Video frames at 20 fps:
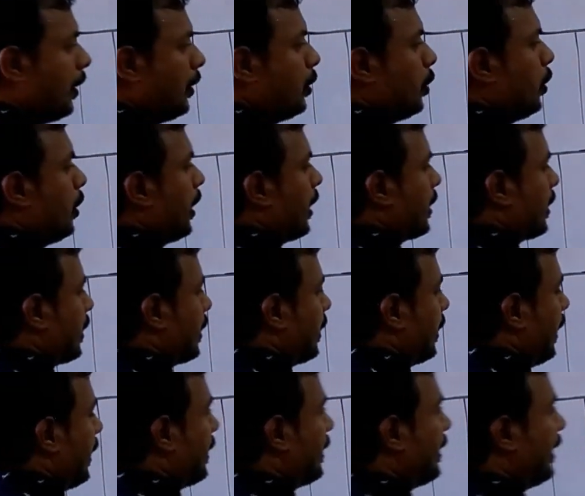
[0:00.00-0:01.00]
Ux
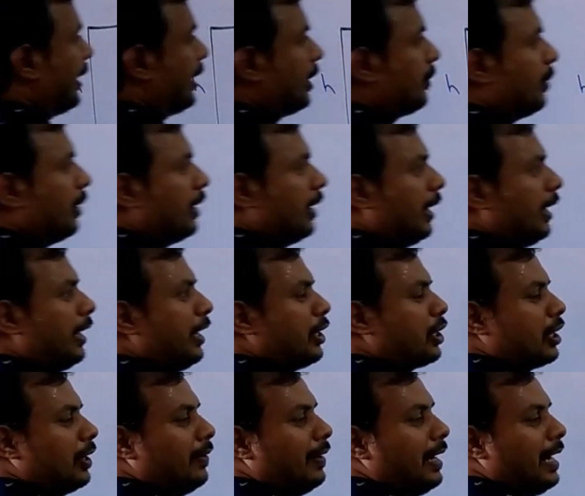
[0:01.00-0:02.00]
is nothing but
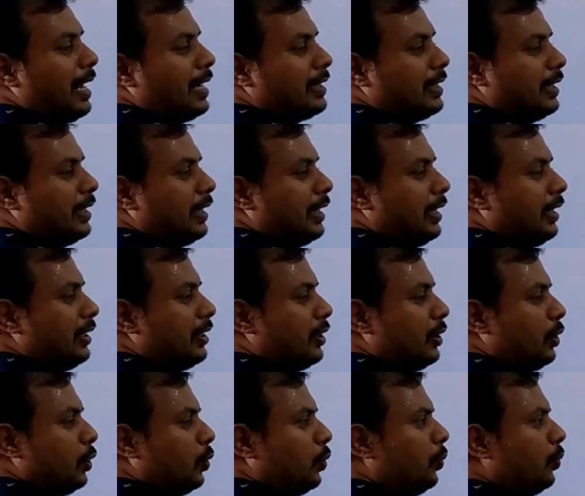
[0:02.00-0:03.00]
initial velocity is
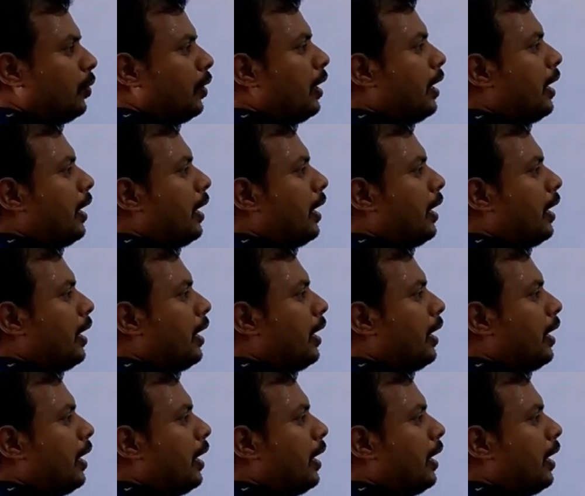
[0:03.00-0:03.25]
u.